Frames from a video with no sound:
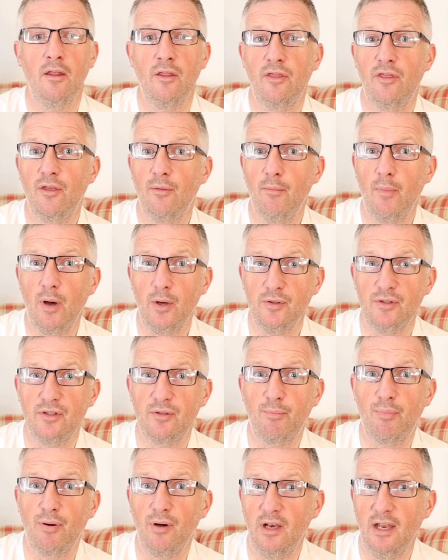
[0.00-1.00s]
the
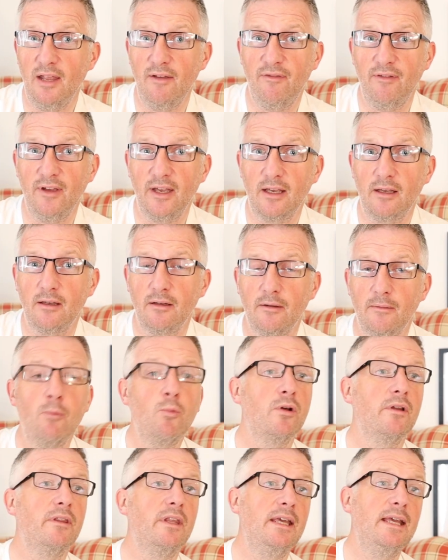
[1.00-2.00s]
most prolific. And
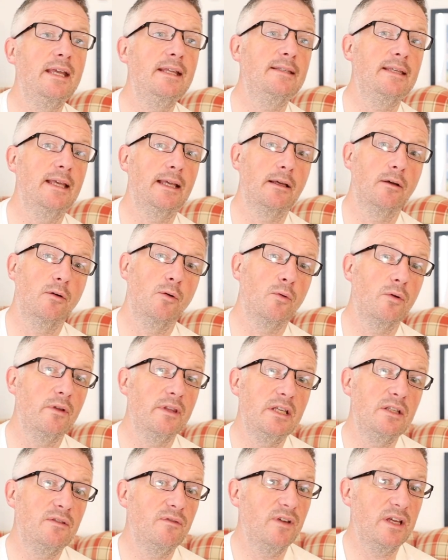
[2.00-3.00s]
what are they eating? All
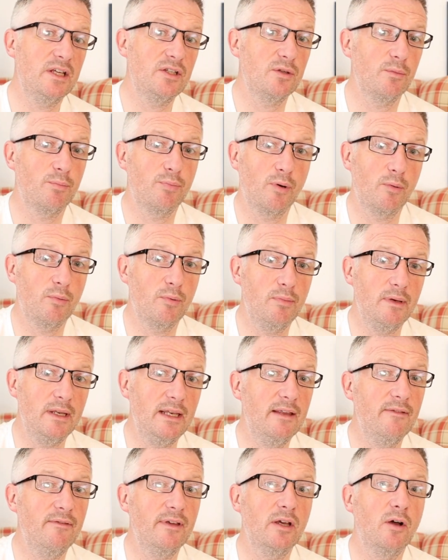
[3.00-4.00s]
of these fish are probably
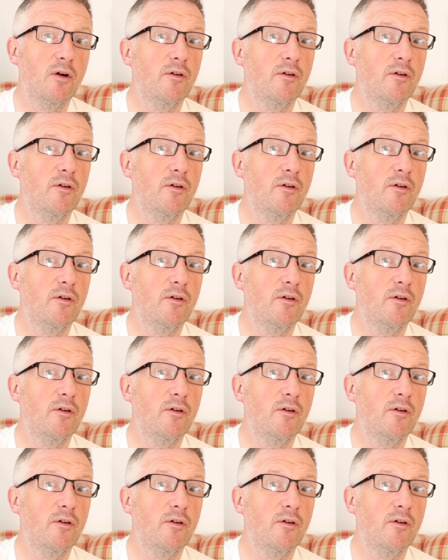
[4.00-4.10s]
living